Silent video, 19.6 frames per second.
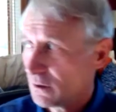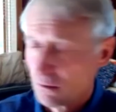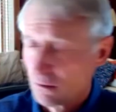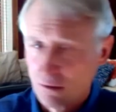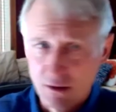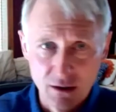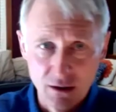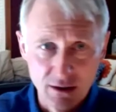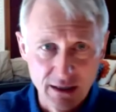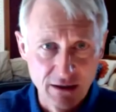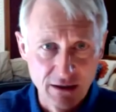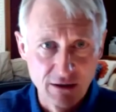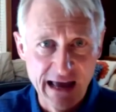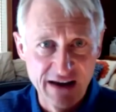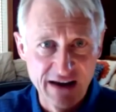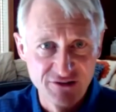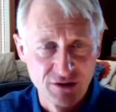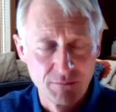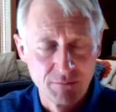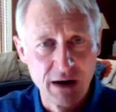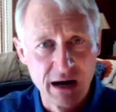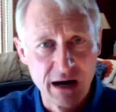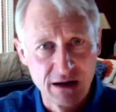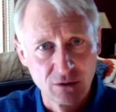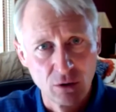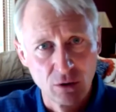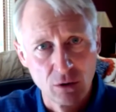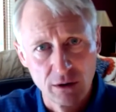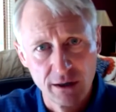the International
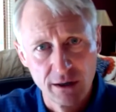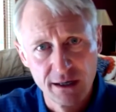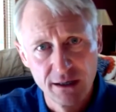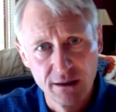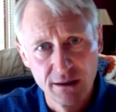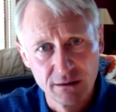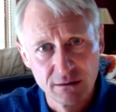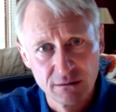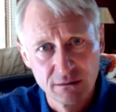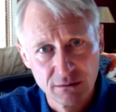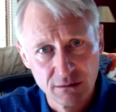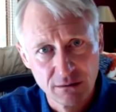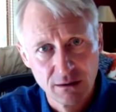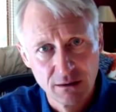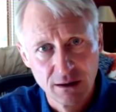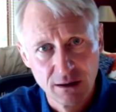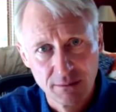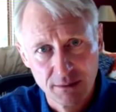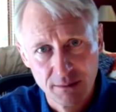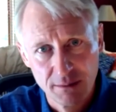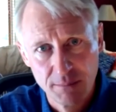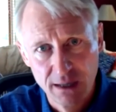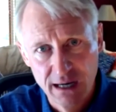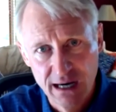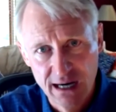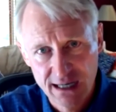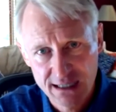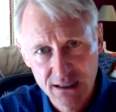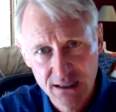Baccalaureate, uh, the
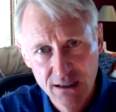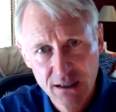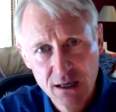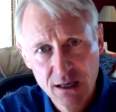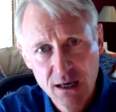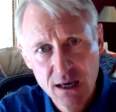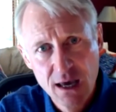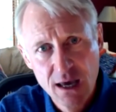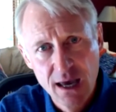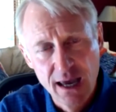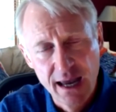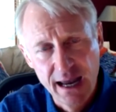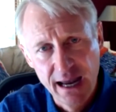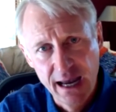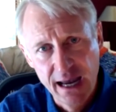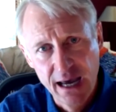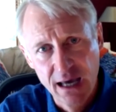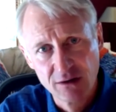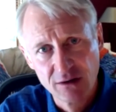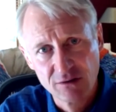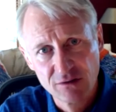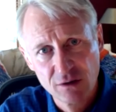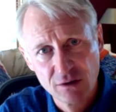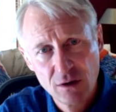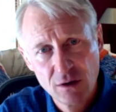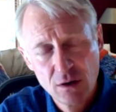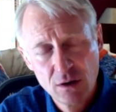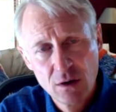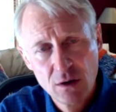Bacc, mm-hmm. and
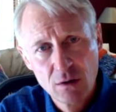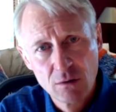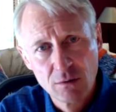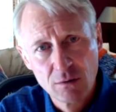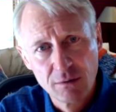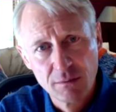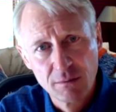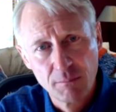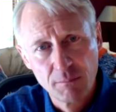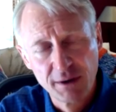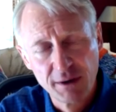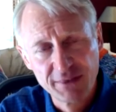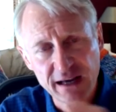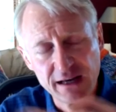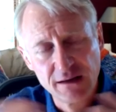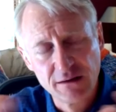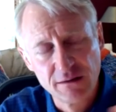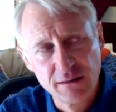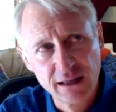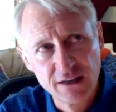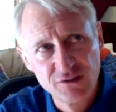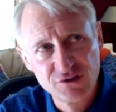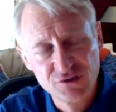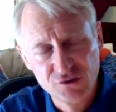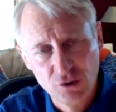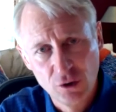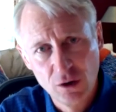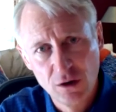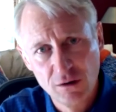but they they
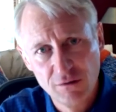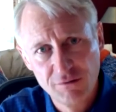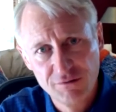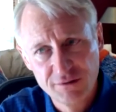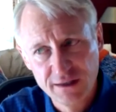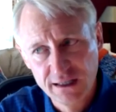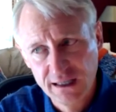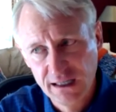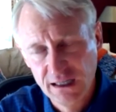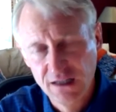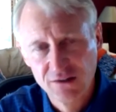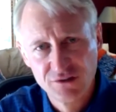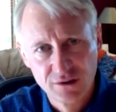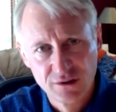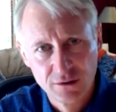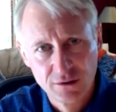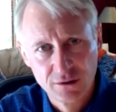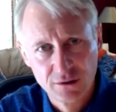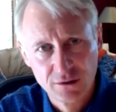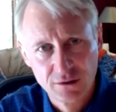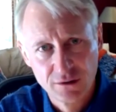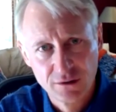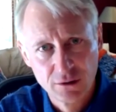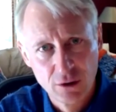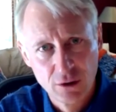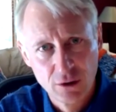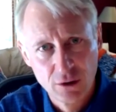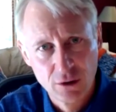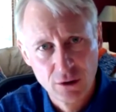serve kids in
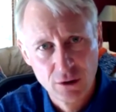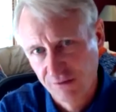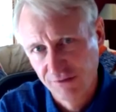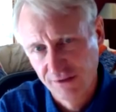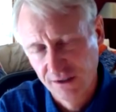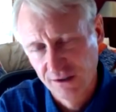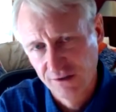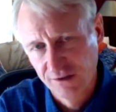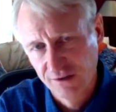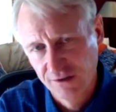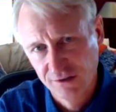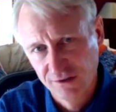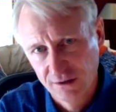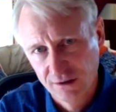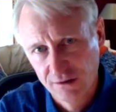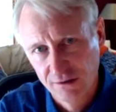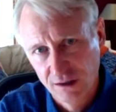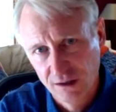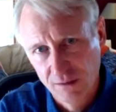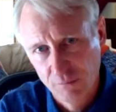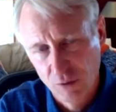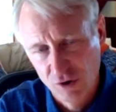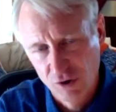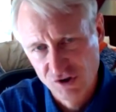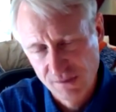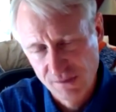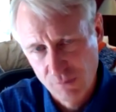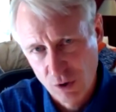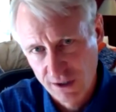local geographies and
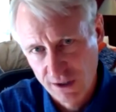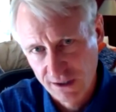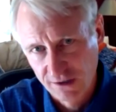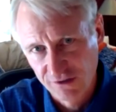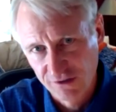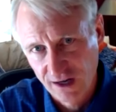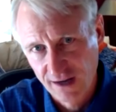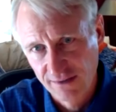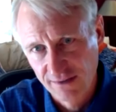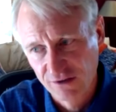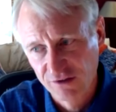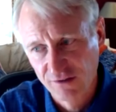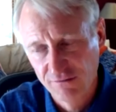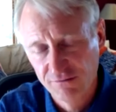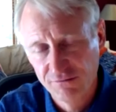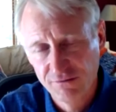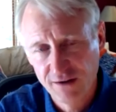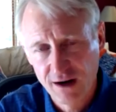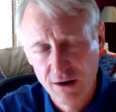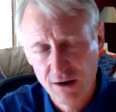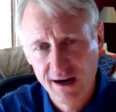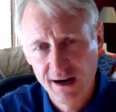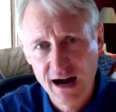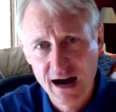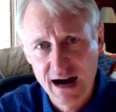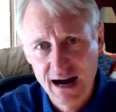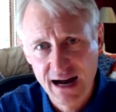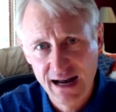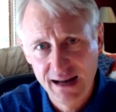emerging markets, and there's a very
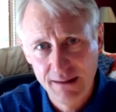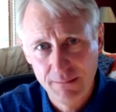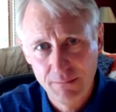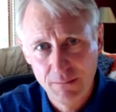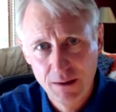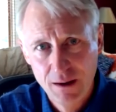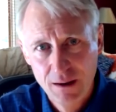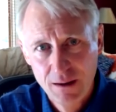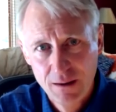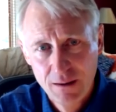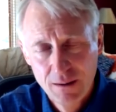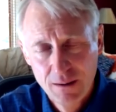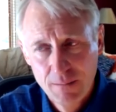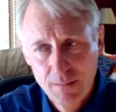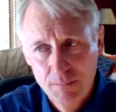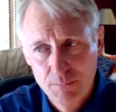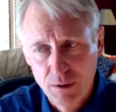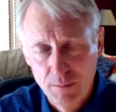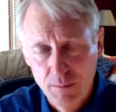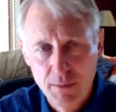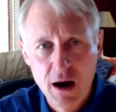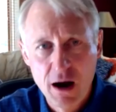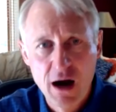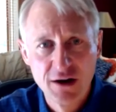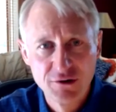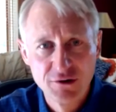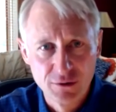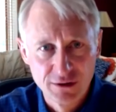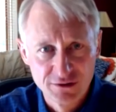high
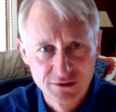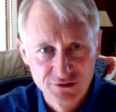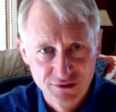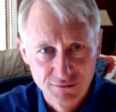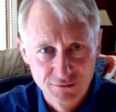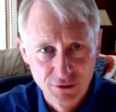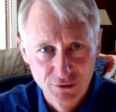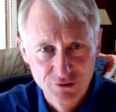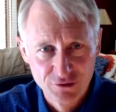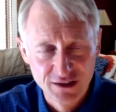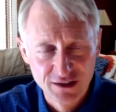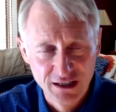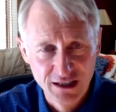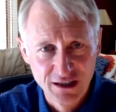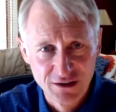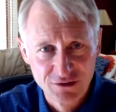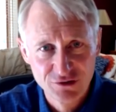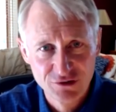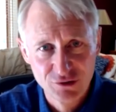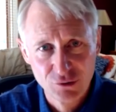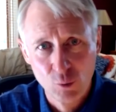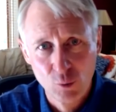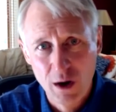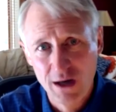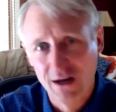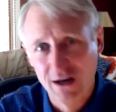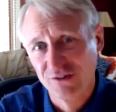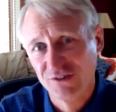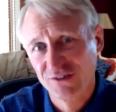preponderance of those kids who
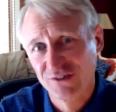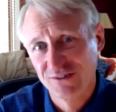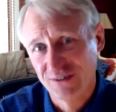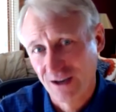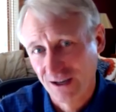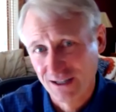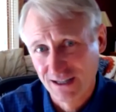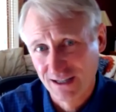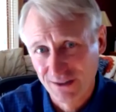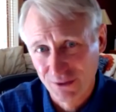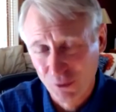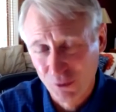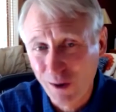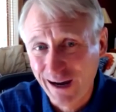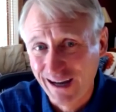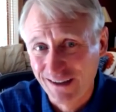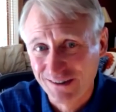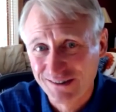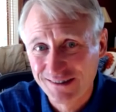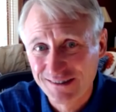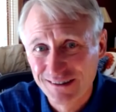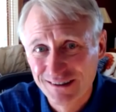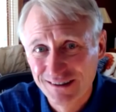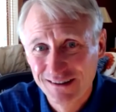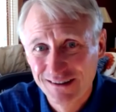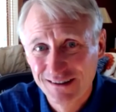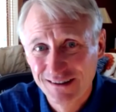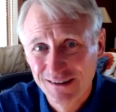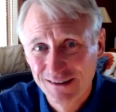want to study in the West,
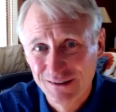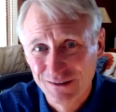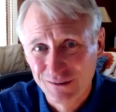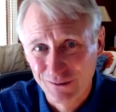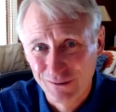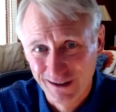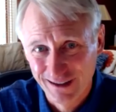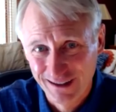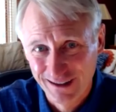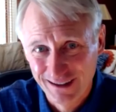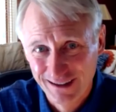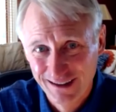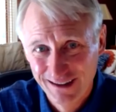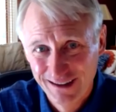right?